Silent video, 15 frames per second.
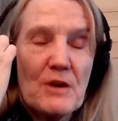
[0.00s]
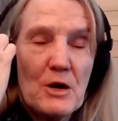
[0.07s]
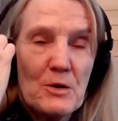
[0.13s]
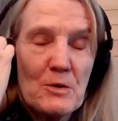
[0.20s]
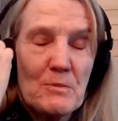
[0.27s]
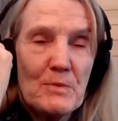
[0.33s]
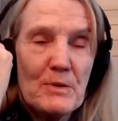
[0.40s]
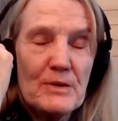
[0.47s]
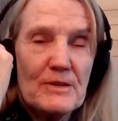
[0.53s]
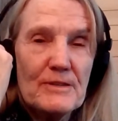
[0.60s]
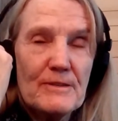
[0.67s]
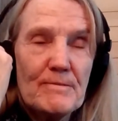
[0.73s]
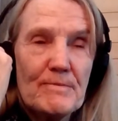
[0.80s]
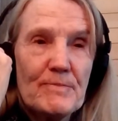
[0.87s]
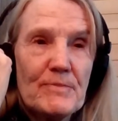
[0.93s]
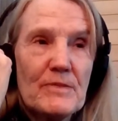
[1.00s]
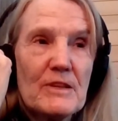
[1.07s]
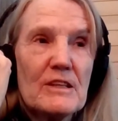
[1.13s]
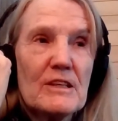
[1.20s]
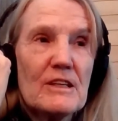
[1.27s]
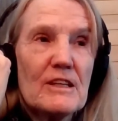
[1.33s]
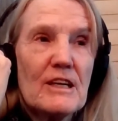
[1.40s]
of hope.
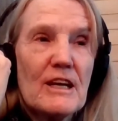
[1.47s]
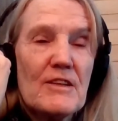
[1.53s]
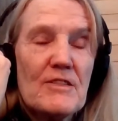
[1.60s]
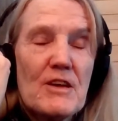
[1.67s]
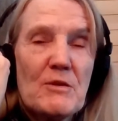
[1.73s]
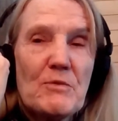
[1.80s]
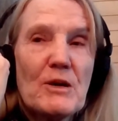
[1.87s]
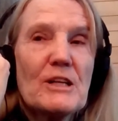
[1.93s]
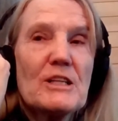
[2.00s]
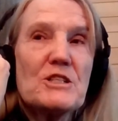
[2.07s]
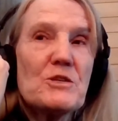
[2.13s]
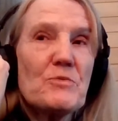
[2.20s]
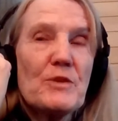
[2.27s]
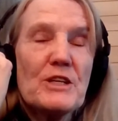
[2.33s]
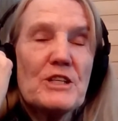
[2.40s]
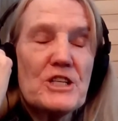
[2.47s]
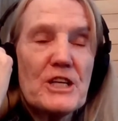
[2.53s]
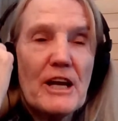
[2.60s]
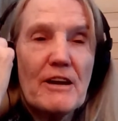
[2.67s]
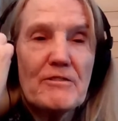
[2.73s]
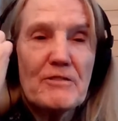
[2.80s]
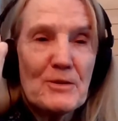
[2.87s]
And they wanted to reach
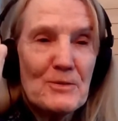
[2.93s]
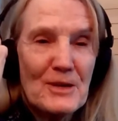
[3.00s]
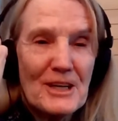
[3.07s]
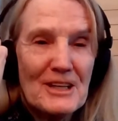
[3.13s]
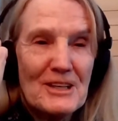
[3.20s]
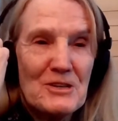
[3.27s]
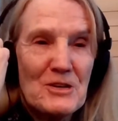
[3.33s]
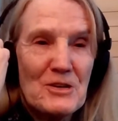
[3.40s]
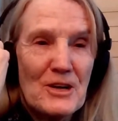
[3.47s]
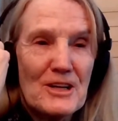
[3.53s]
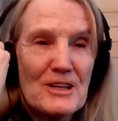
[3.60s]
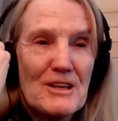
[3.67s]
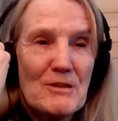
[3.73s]
everyone in New York.